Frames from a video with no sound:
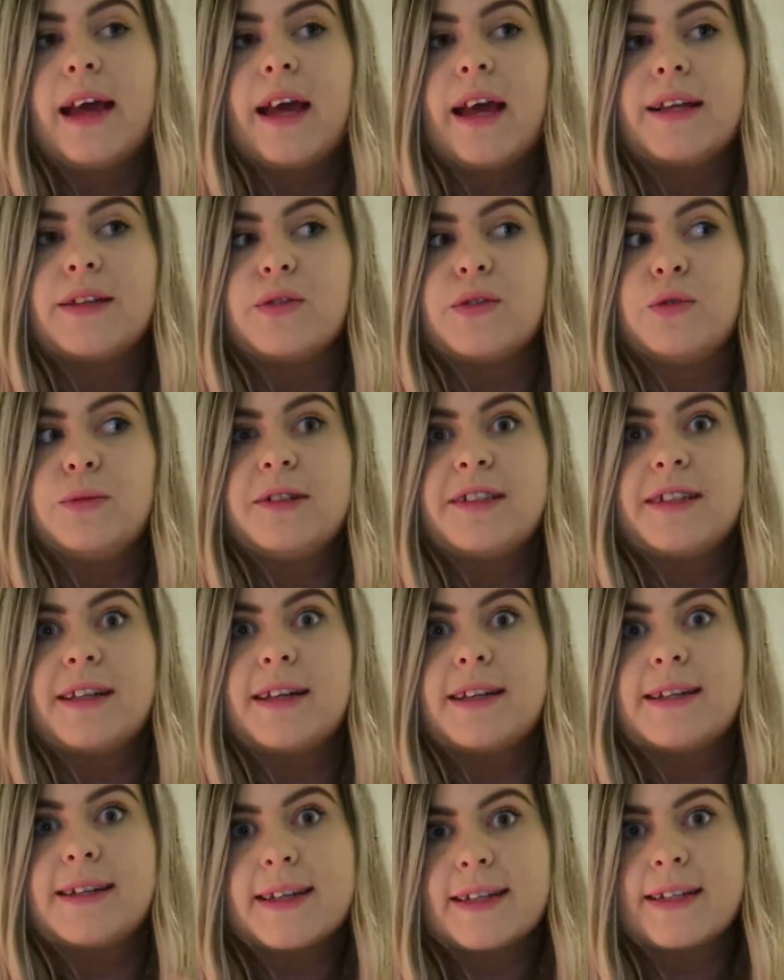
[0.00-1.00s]
it's almost an
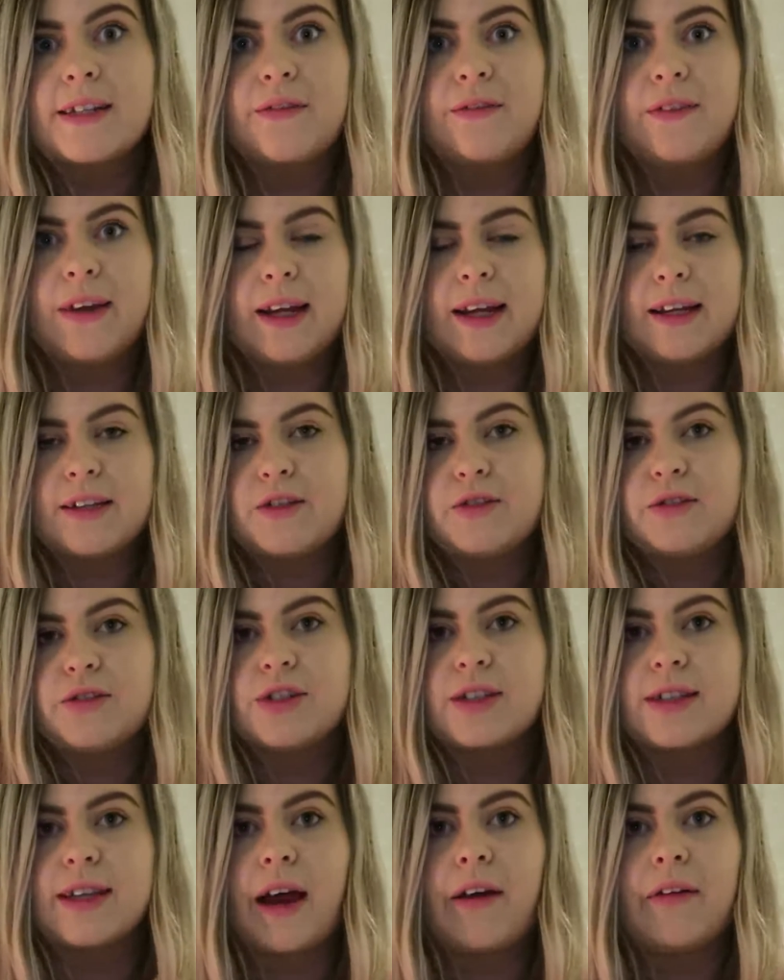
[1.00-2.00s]
addictive feeling, so you're
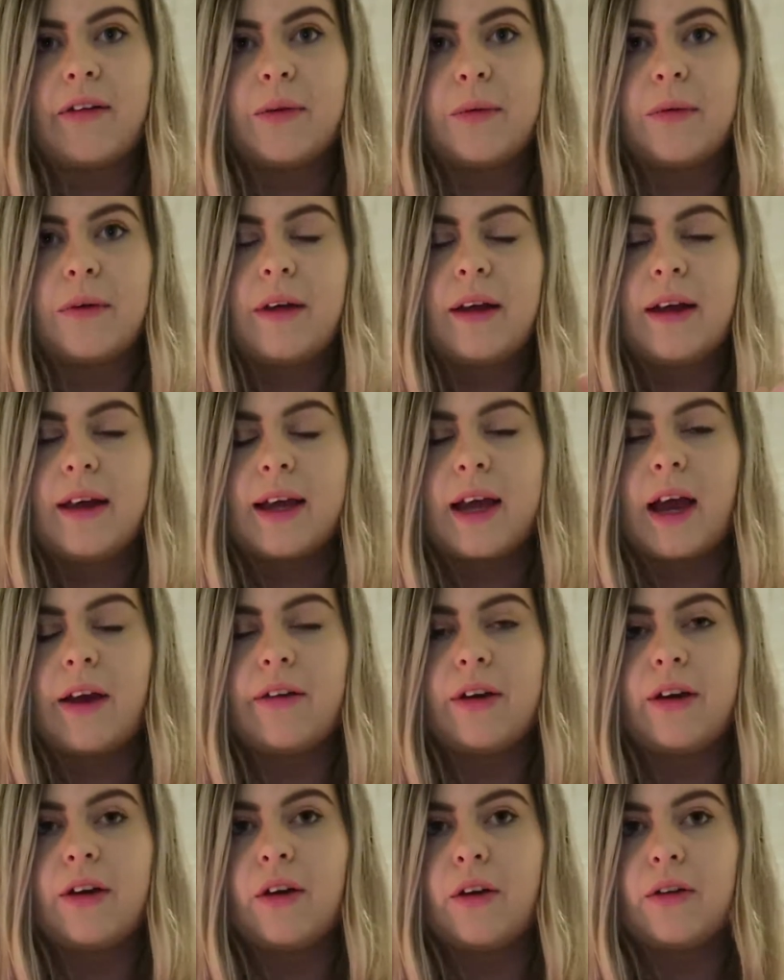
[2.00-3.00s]
just
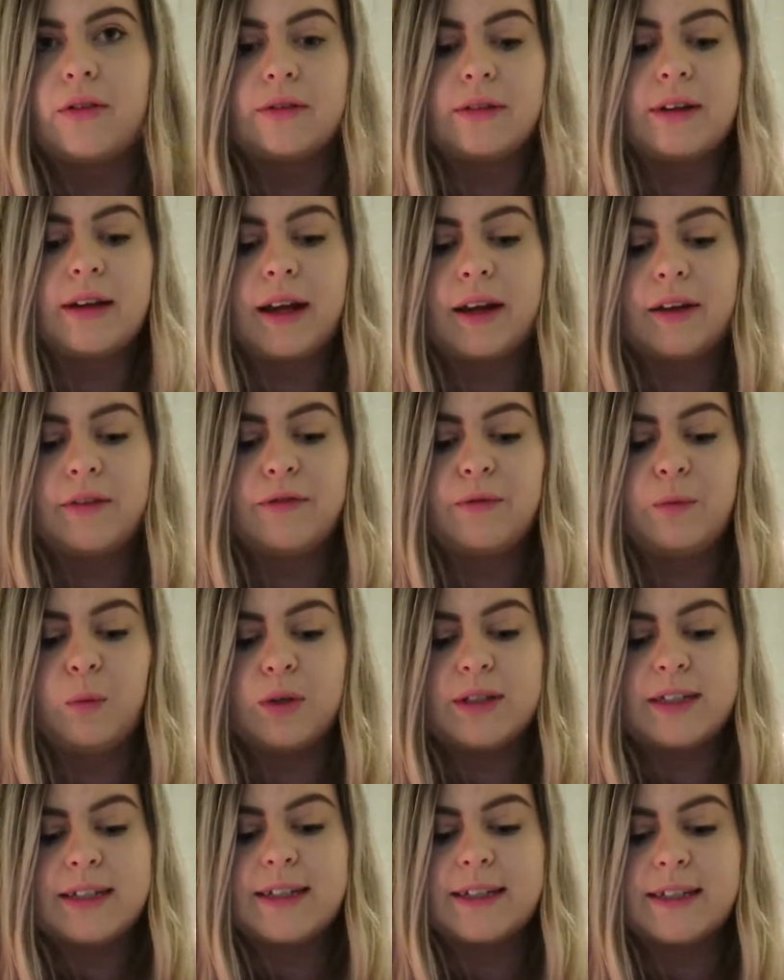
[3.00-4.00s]
carrying on kind of
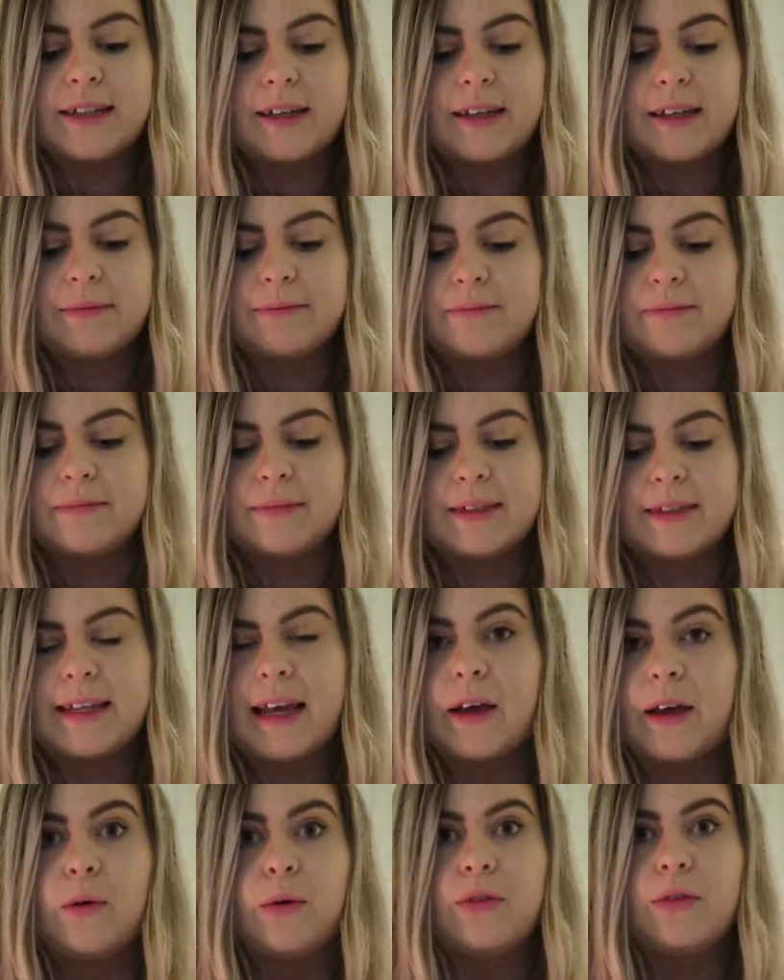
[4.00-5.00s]
wanting to
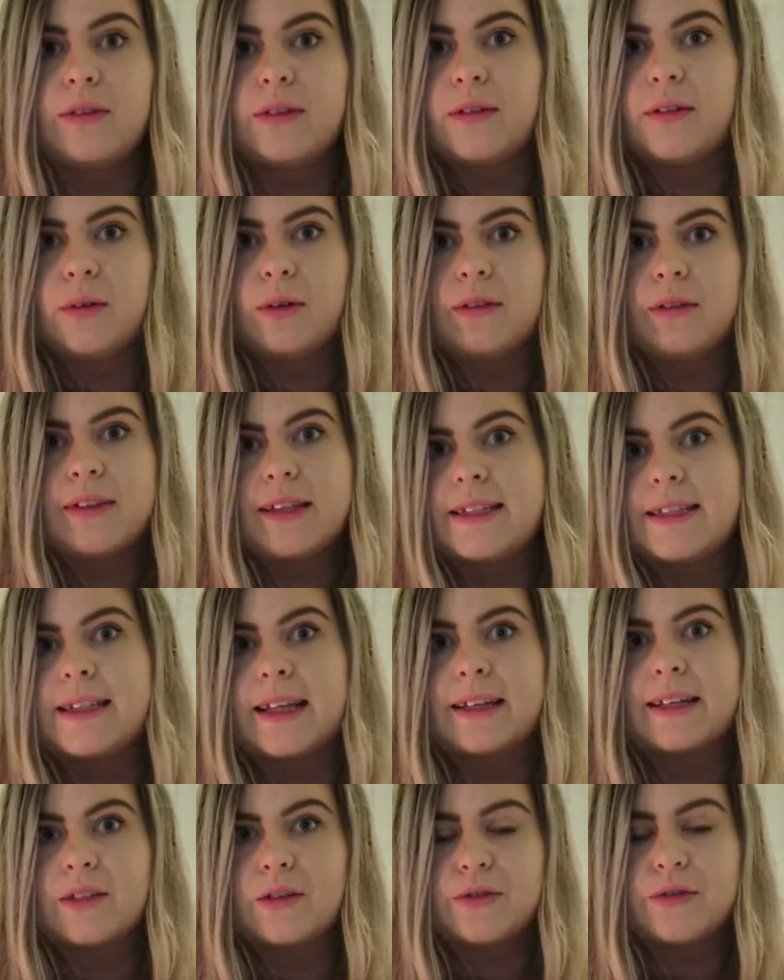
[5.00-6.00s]
tick all of these
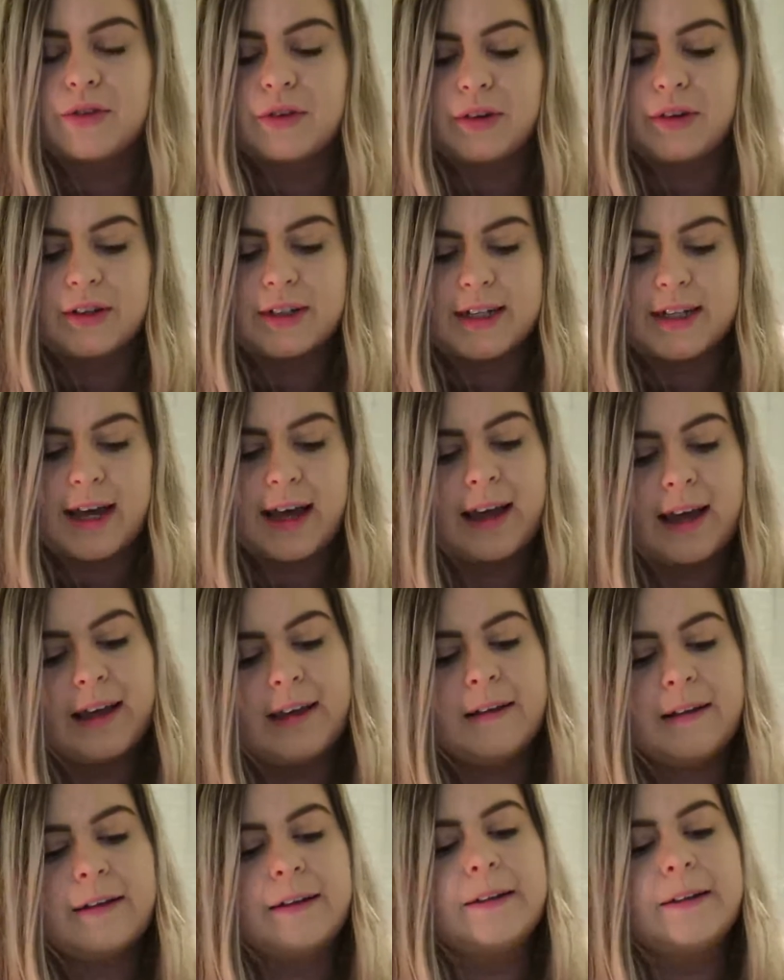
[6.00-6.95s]
things off during your day.